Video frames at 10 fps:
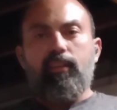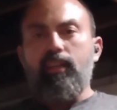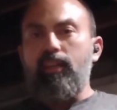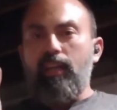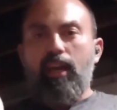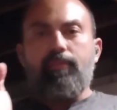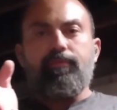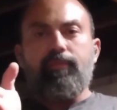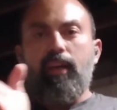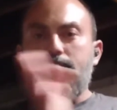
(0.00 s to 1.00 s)
E and
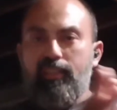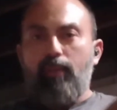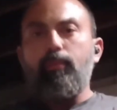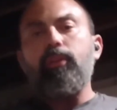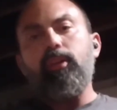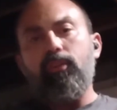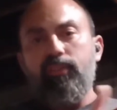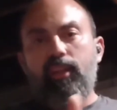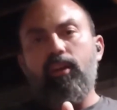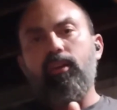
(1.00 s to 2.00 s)
F, I stumble here
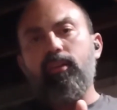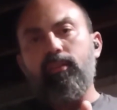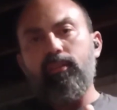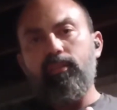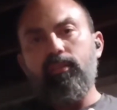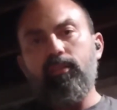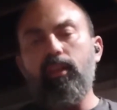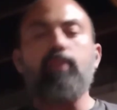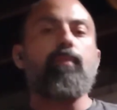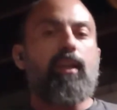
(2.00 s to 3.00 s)
and there,
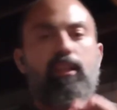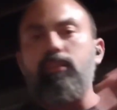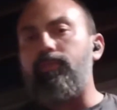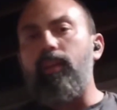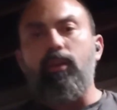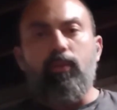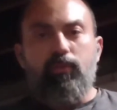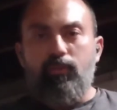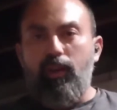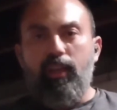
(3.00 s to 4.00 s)
like making these
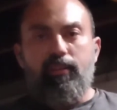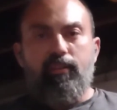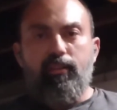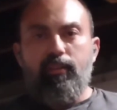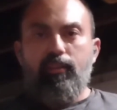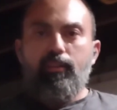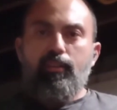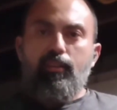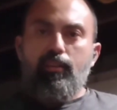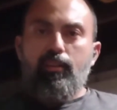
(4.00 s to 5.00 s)
videos, right?
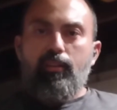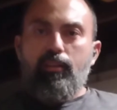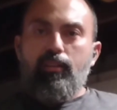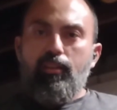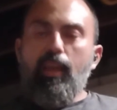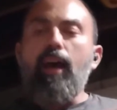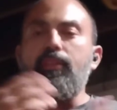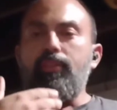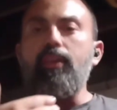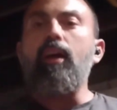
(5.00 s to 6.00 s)

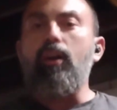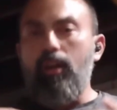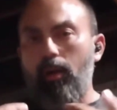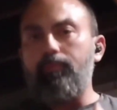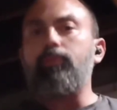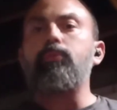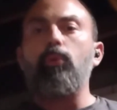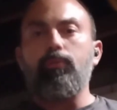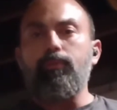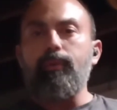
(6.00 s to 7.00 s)
Yeah, they are a helpful
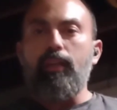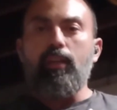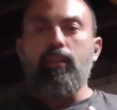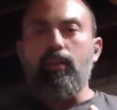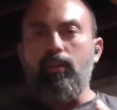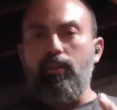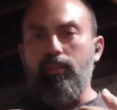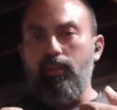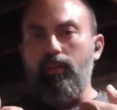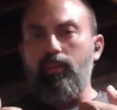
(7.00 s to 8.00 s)
tool for me, and
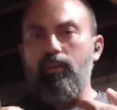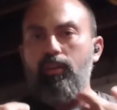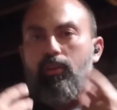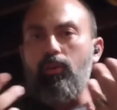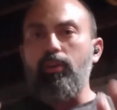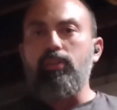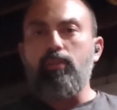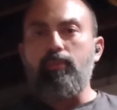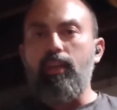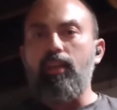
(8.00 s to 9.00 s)
they're they're
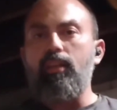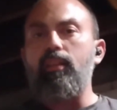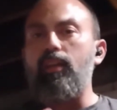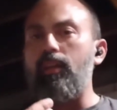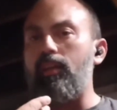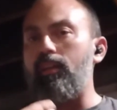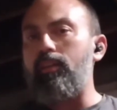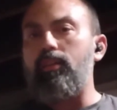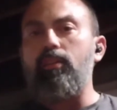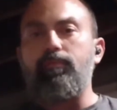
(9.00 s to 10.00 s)
encouraging me, and and
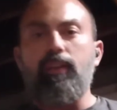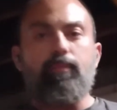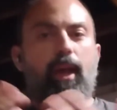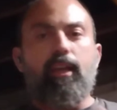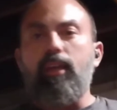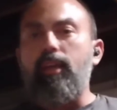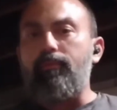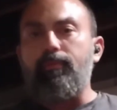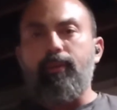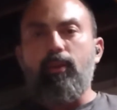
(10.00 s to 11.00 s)
the feedback I
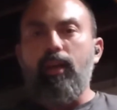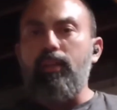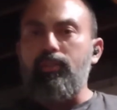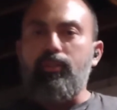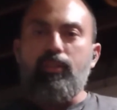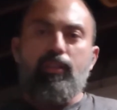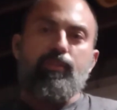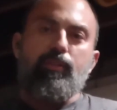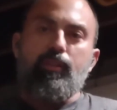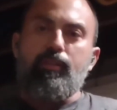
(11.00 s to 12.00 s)
get from you guys
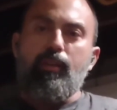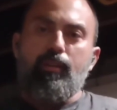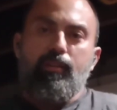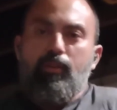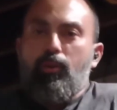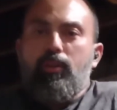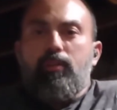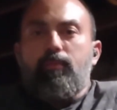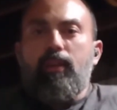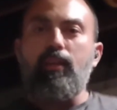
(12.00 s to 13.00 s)
is is
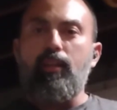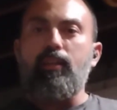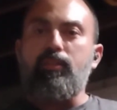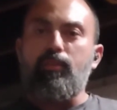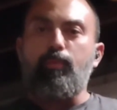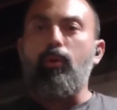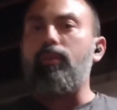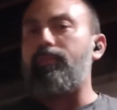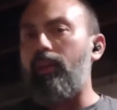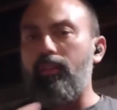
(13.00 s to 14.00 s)
encouraging me, and it's
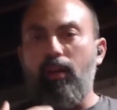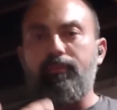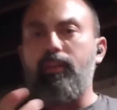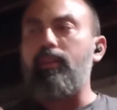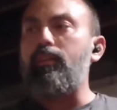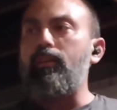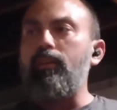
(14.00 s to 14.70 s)
supportive, and I love it.